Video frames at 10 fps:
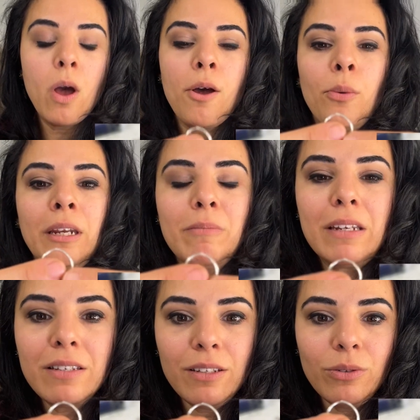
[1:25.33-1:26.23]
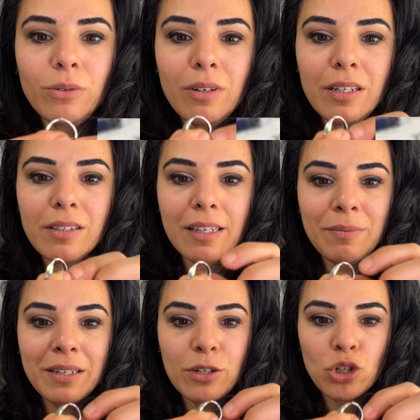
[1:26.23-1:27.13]
what I'm going to do is I'm
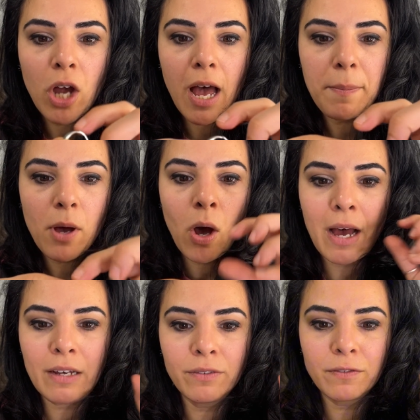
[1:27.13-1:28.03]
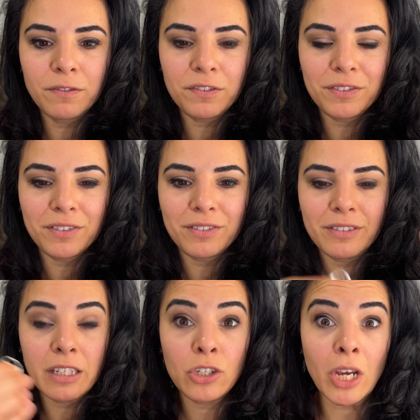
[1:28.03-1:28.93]
going to chop off
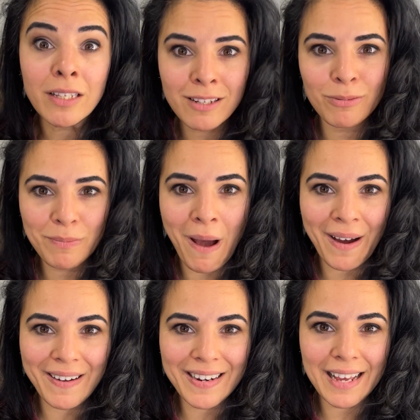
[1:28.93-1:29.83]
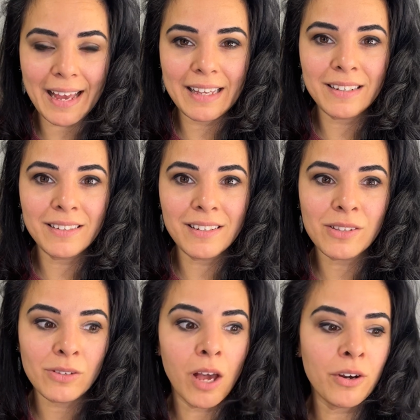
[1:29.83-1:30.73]
the adjustable part and
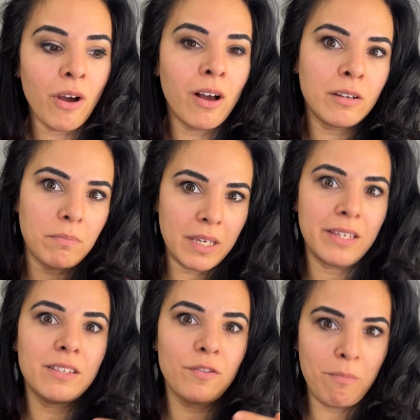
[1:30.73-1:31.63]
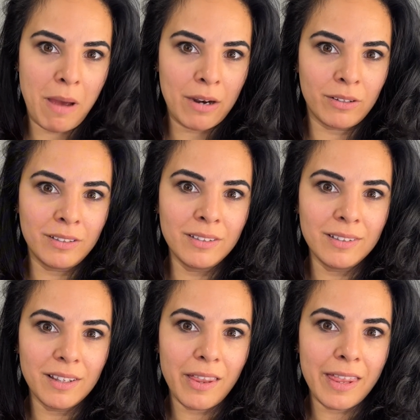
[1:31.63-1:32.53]
solder on a piece of metal
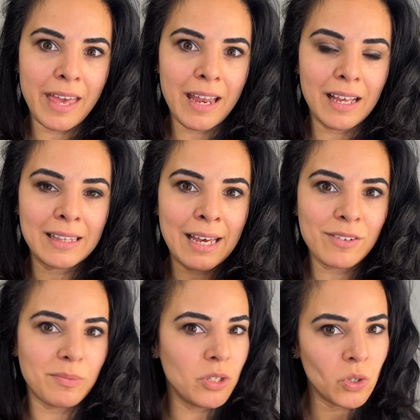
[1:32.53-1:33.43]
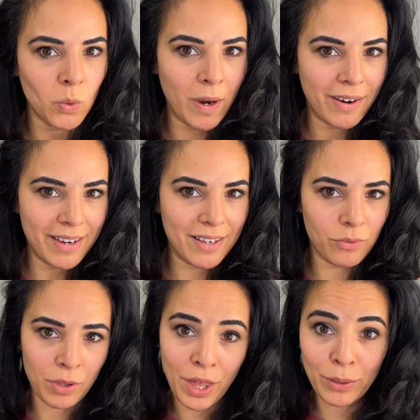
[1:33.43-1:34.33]
that allows me to wear it
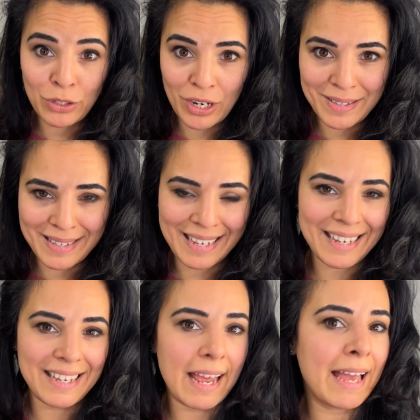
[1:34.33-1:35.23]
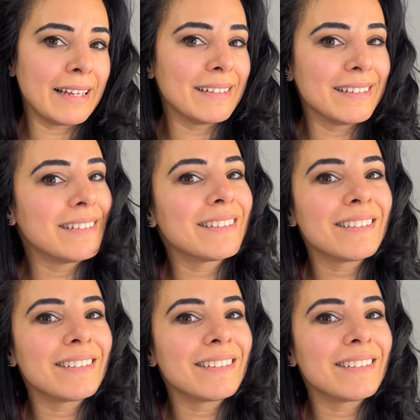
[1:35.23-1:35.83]
without adjusting it, and